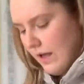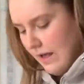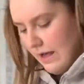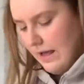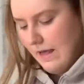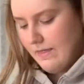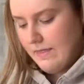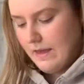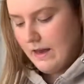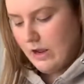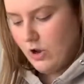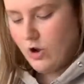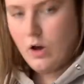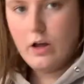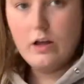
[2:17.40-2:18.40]
And then I
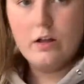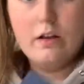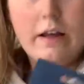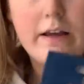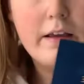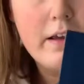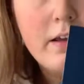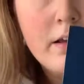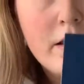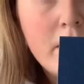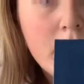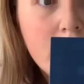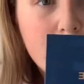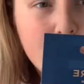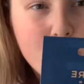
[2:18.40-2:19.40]
got like
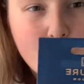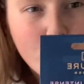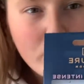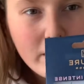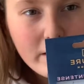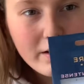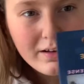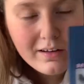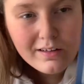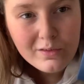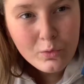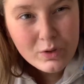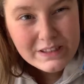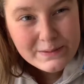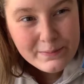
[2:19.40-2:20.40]
more like
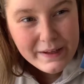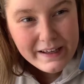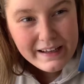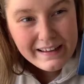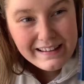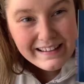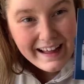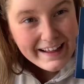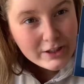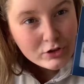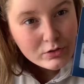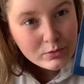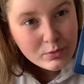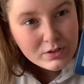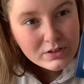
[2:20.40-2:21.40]
wispy natural
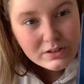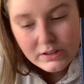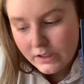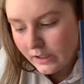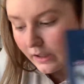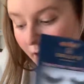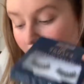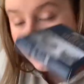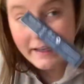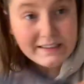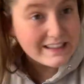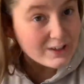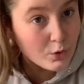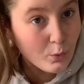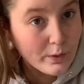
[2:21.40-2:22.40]
ones in case I
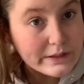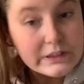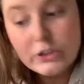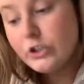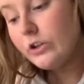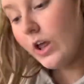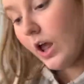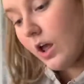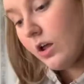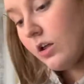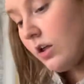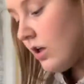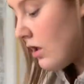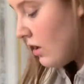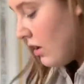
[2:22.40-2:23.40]
don't want to do that.
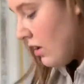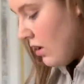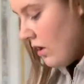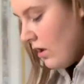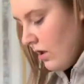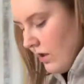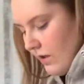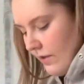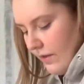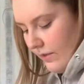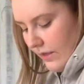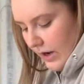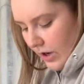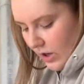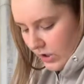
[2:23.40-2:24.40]
Then
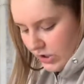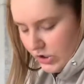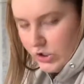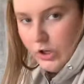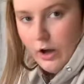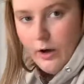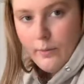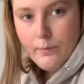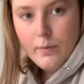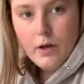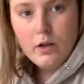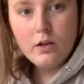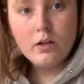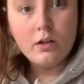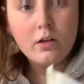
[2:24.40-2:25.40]
I got some
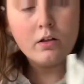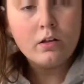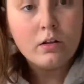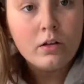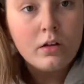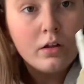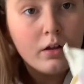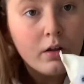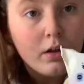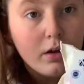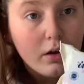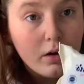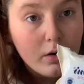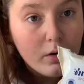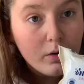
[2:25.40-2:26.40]

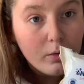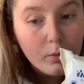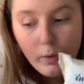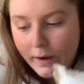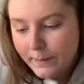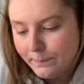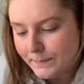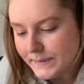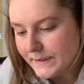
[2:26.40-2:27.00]
wipes,